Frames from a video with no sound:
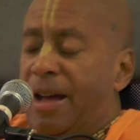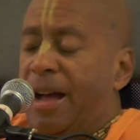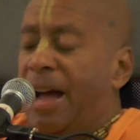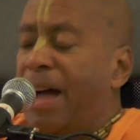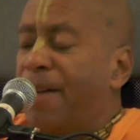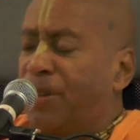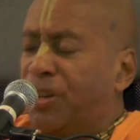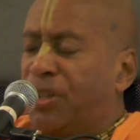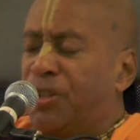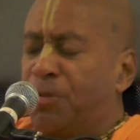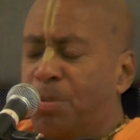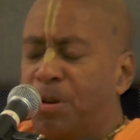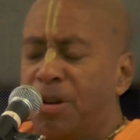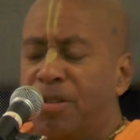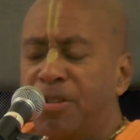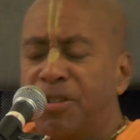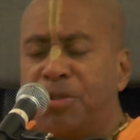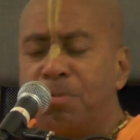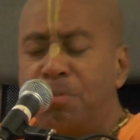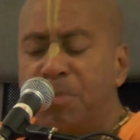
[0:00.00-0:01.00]
I've
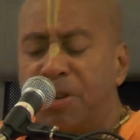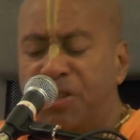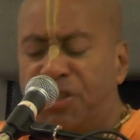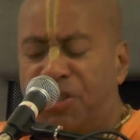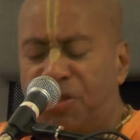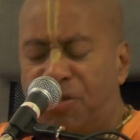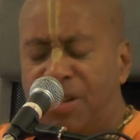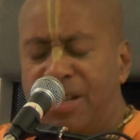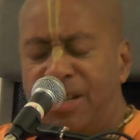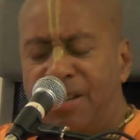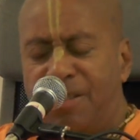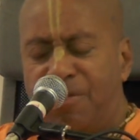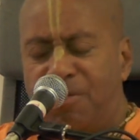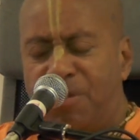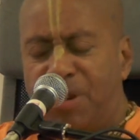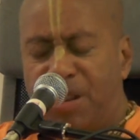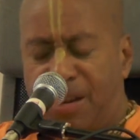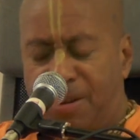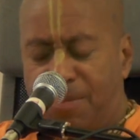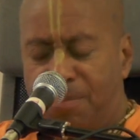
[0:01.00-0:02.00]
experienced misery
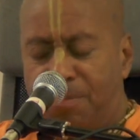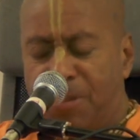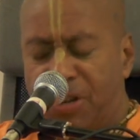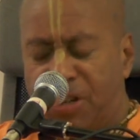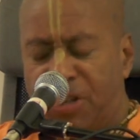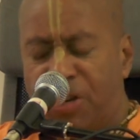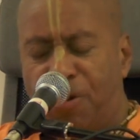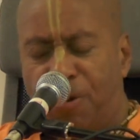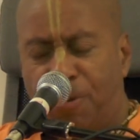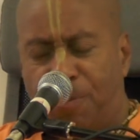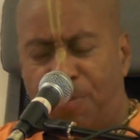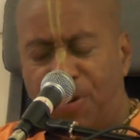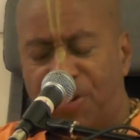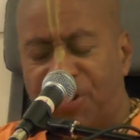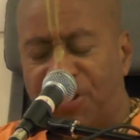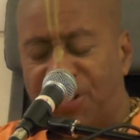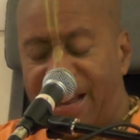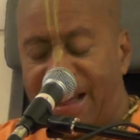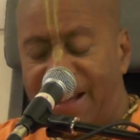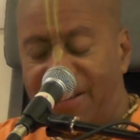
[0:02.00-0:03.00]
with material
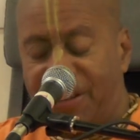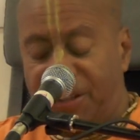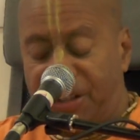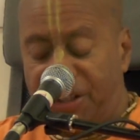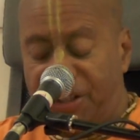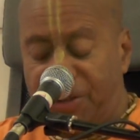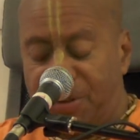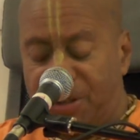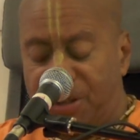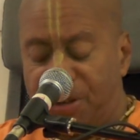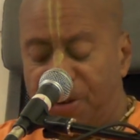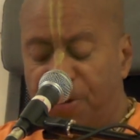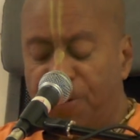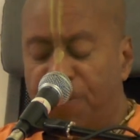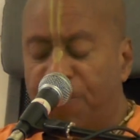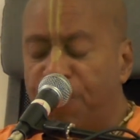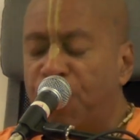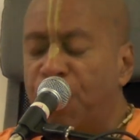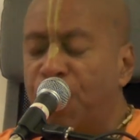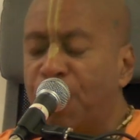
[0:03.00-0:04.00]
personalities, material
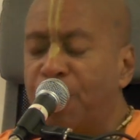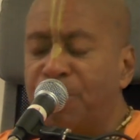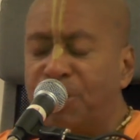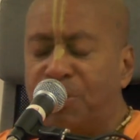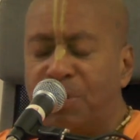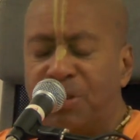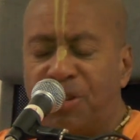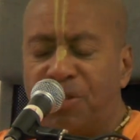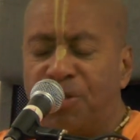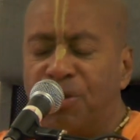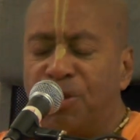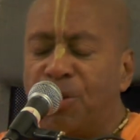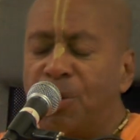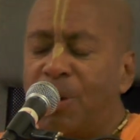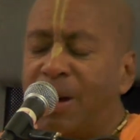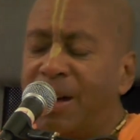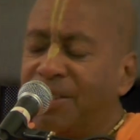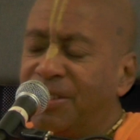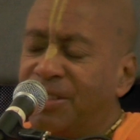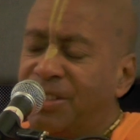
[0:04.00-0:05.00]
forms, material
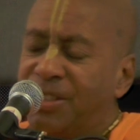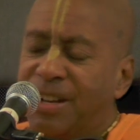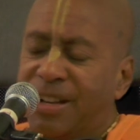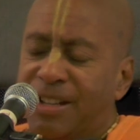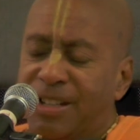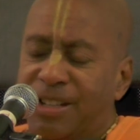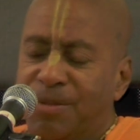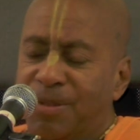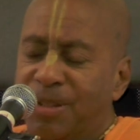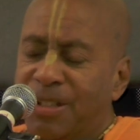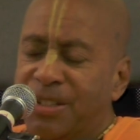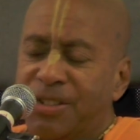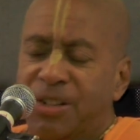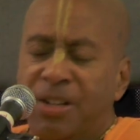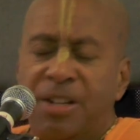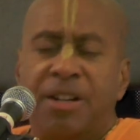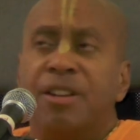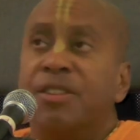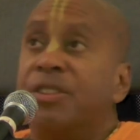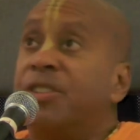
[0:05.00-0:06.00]
qualities and activities.